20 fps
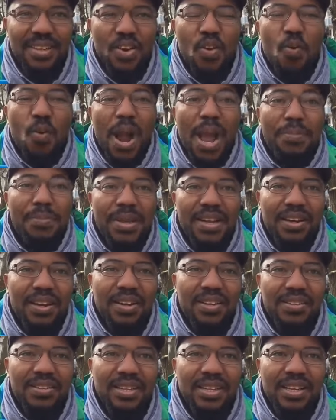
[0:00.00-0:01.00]
Why?
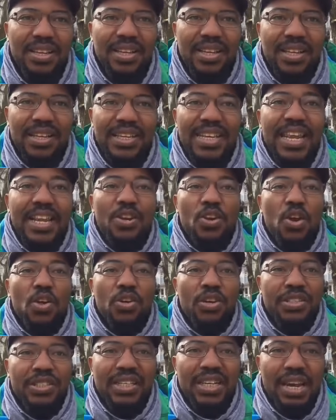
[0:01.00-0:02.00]
Because they know
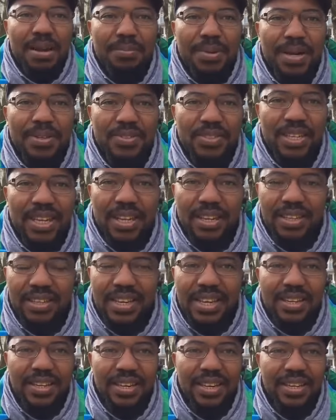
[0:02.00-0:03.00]
nothing about
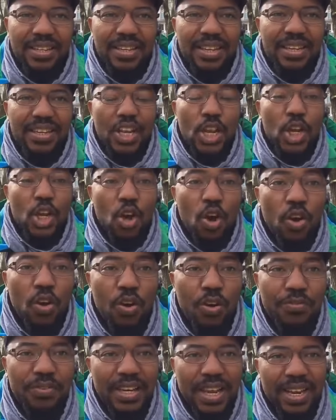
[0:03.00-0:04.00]
the law
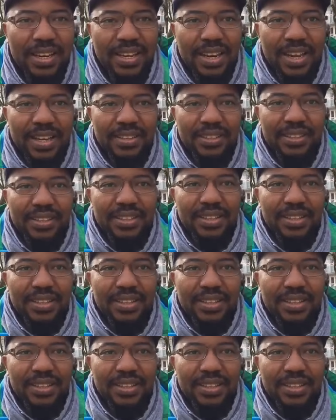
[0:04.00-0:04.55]
of their land.